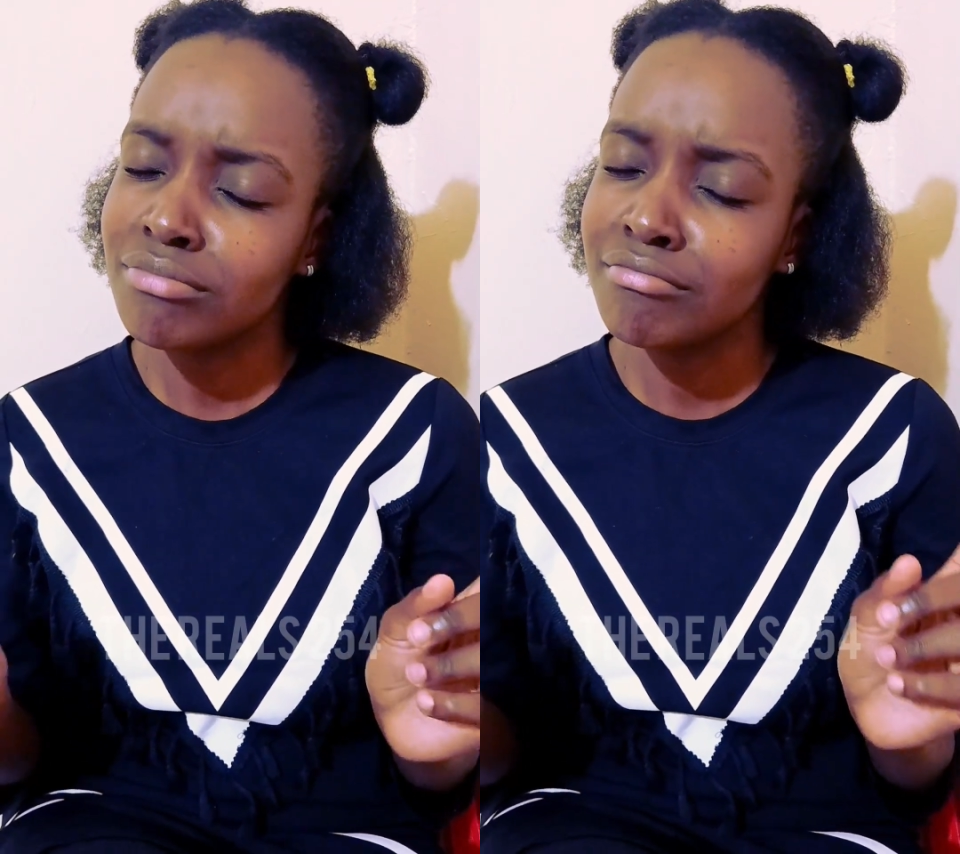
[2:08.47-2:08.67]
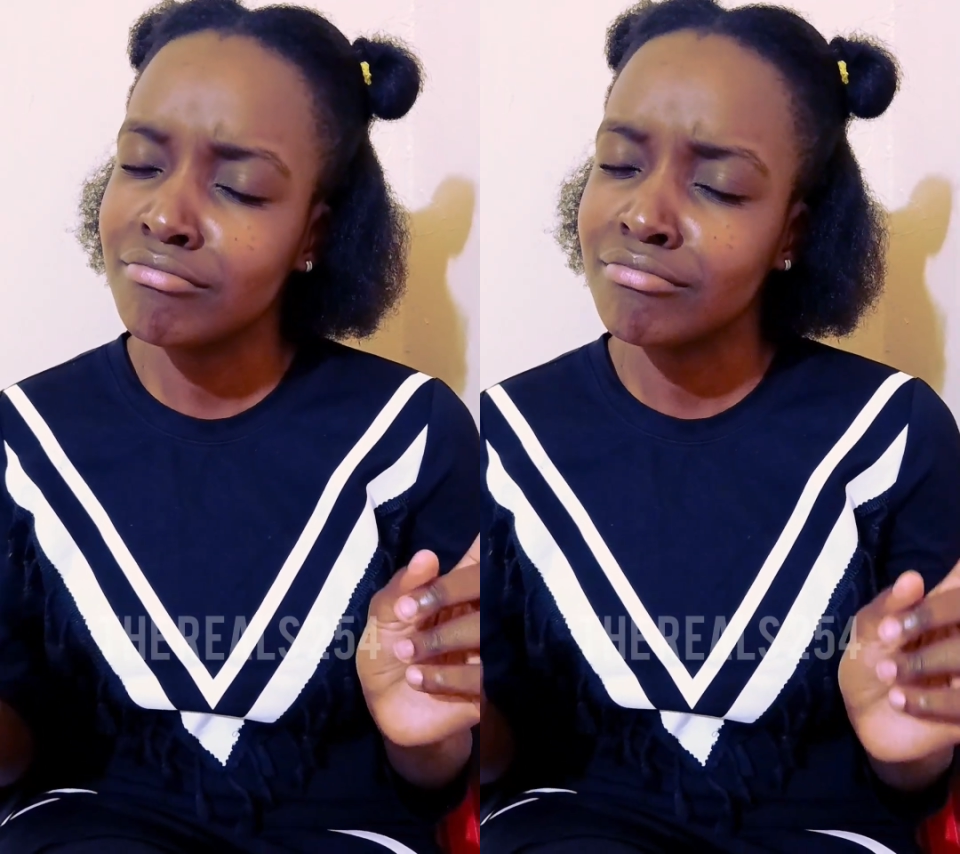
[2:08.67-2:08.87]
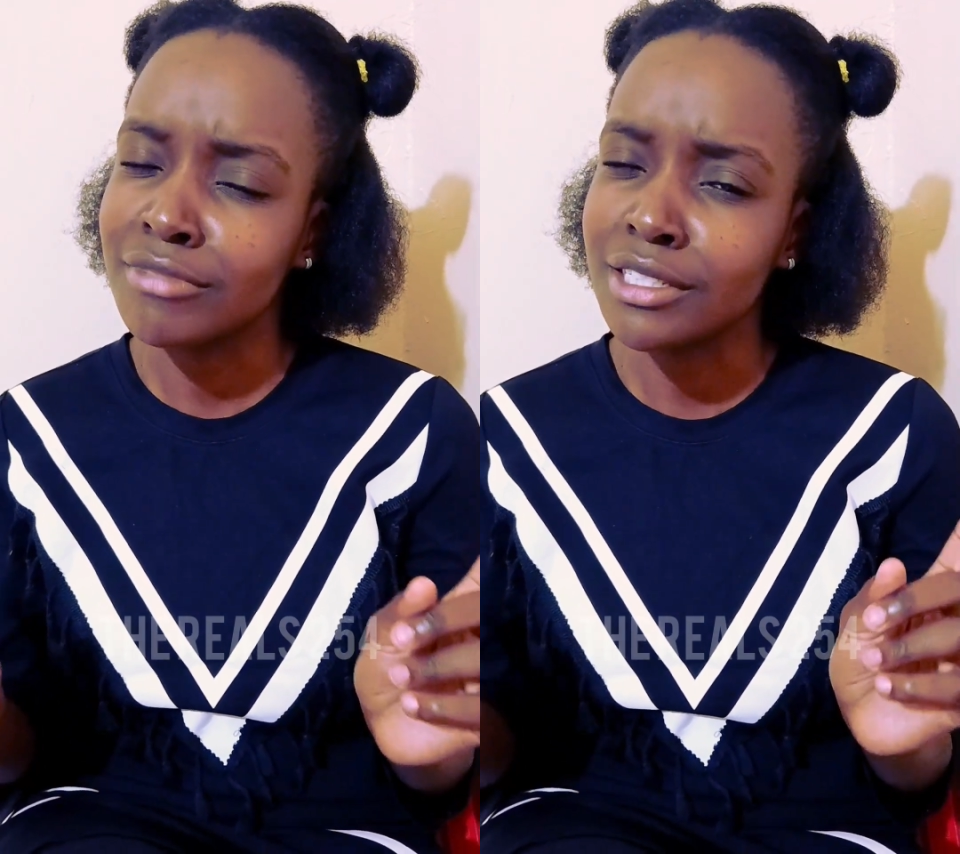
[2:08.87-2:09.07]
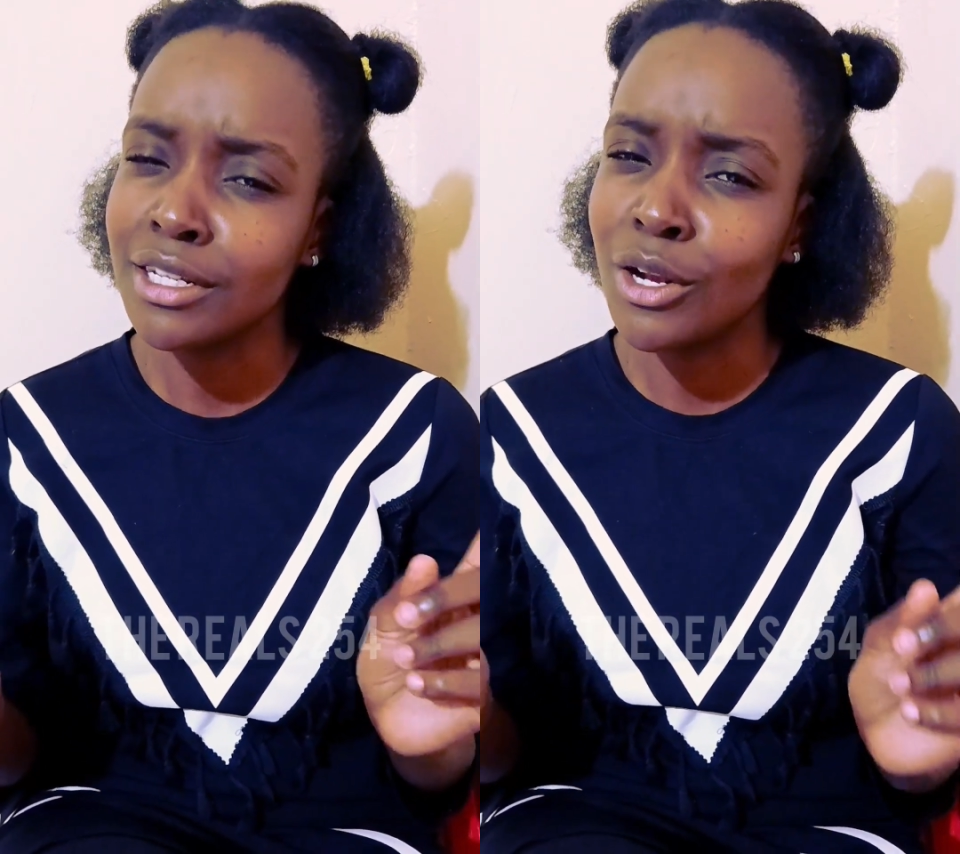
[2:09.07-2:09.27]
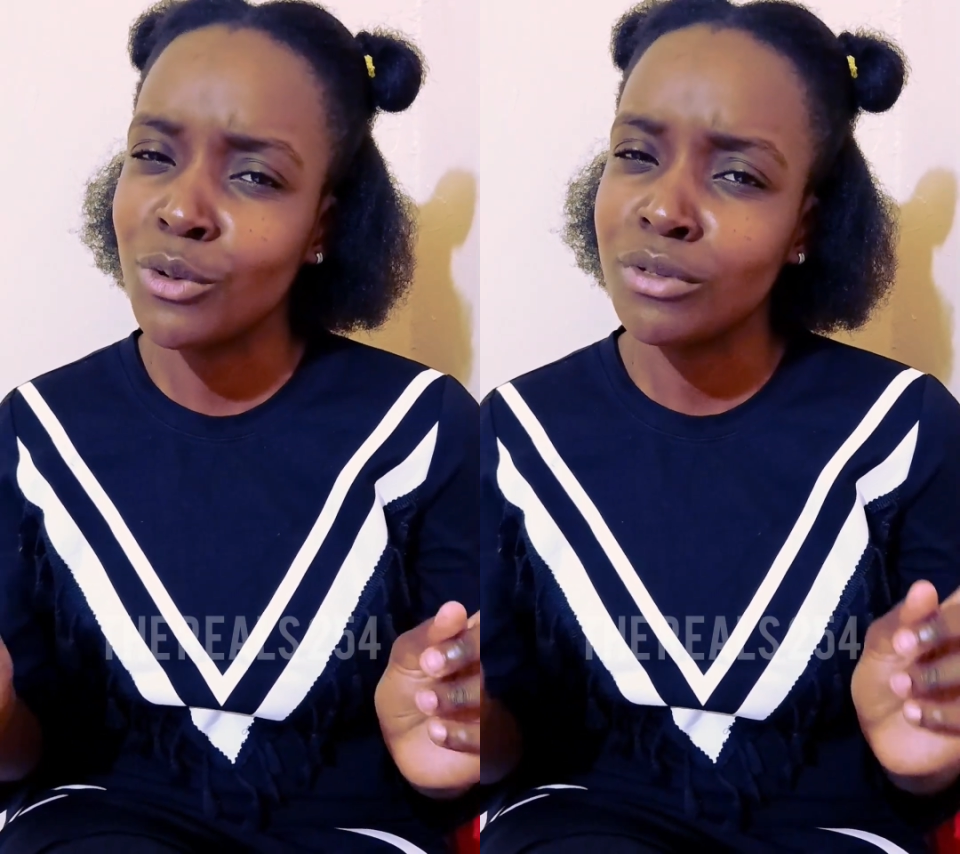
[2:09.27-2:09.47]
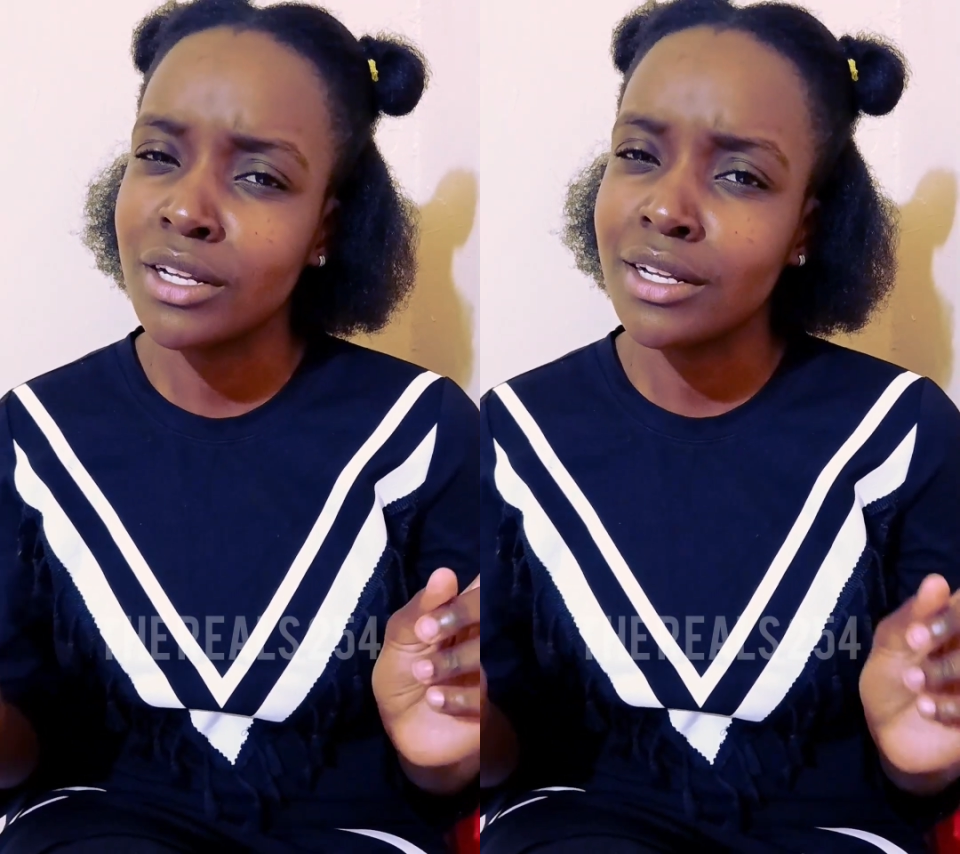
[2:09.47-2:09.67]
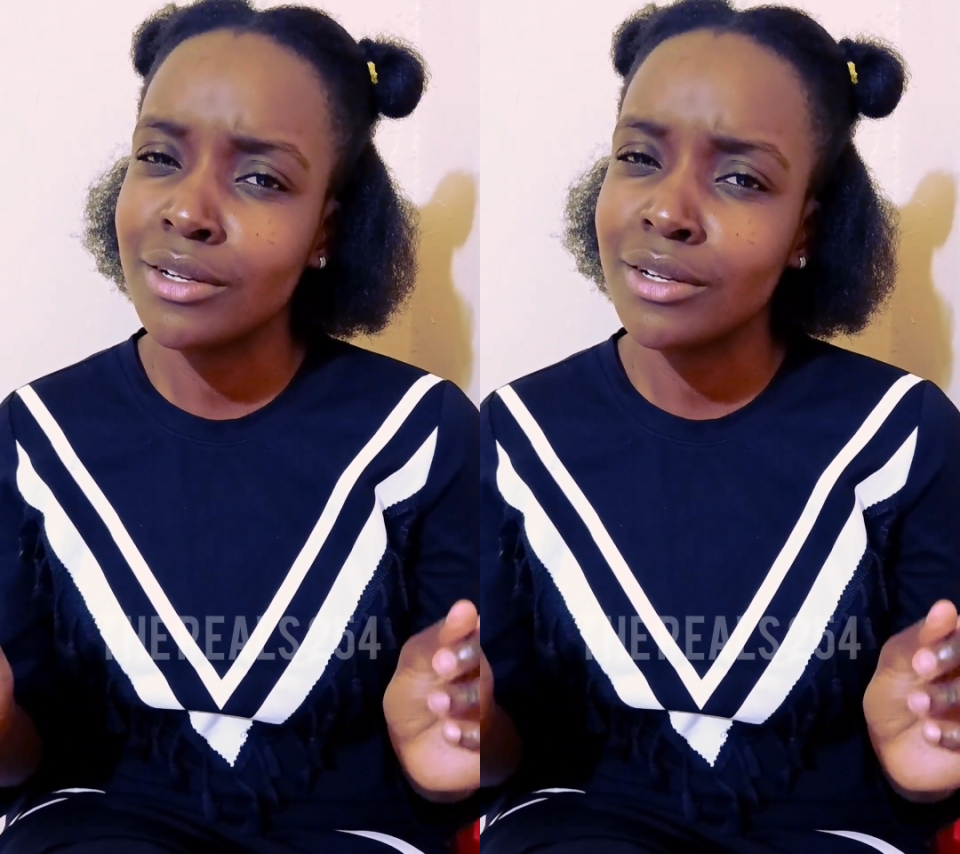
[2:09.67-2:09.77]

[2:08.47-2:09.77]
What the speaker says: Lonely,